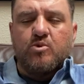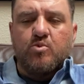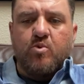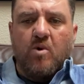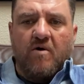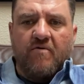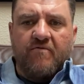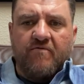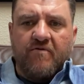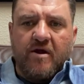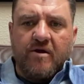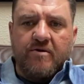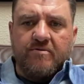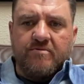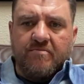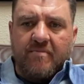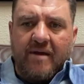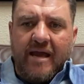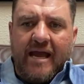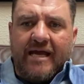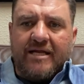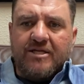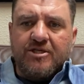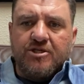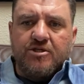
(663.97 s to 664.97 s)
a 12-round
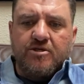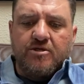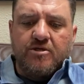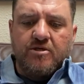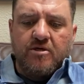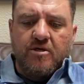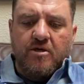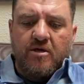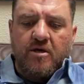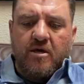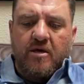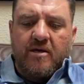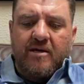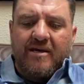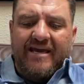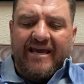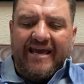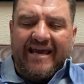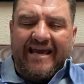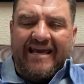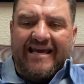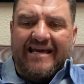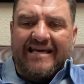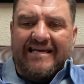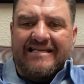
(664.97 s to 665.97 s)
match,
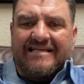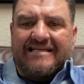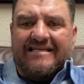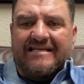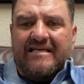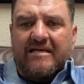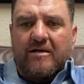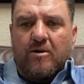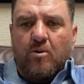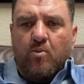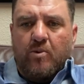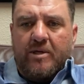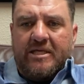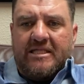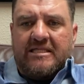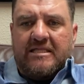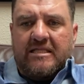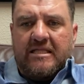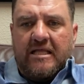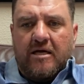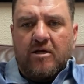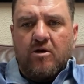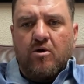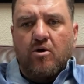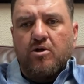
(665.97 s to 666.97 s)
and
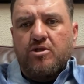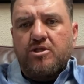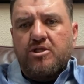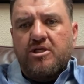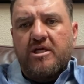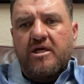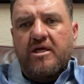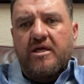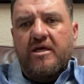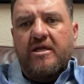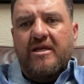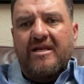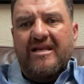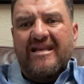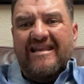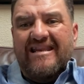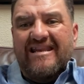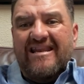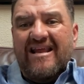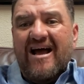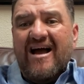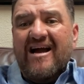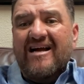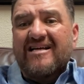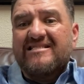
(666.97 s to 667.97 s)
Huitlacoche
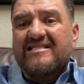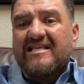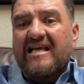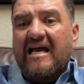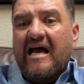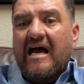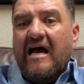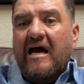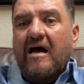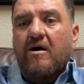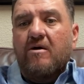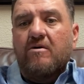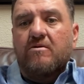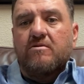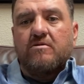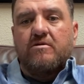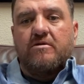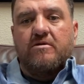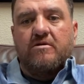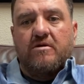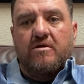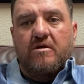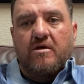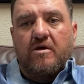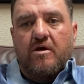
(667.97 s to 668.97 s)
knocks
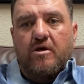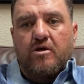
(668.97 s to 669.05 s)
out